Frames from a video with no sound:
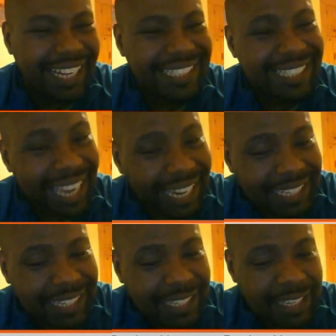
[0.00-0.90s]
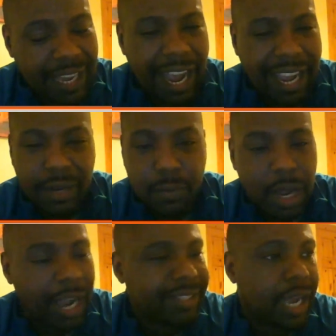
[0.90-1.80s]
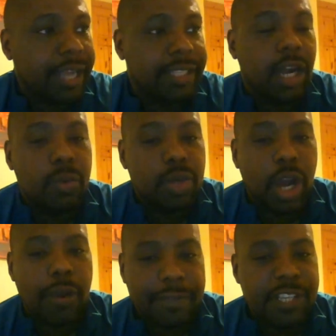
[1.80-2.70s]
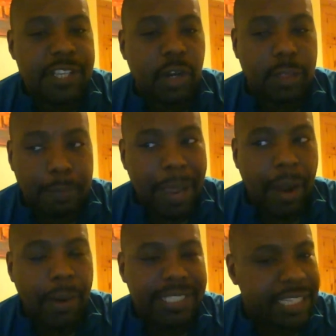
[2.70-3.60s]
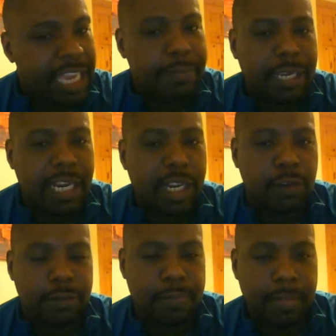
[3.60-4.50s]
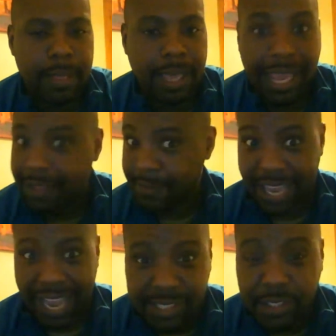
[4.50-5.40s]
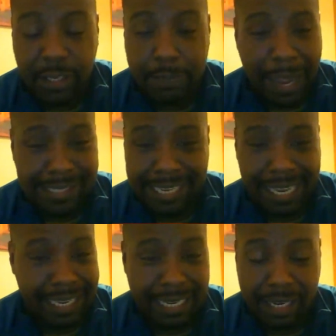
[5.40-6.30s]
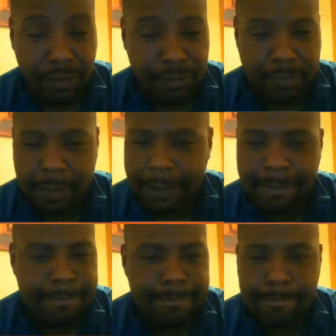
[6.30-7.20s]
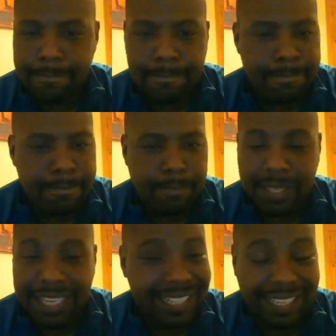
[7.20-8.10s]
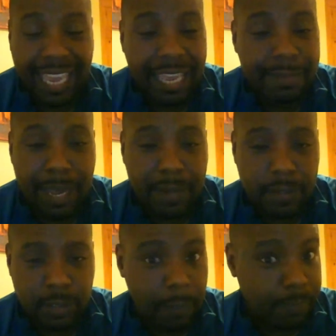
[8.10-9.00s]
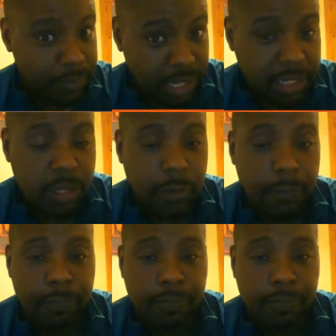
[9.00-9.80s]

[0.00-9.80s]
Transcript: attackingly, I don't know if he's got the power to keep Gennady off him. And if he hasn't got the power to get Gennady off him, it's like cat and mouse. I'm telling you.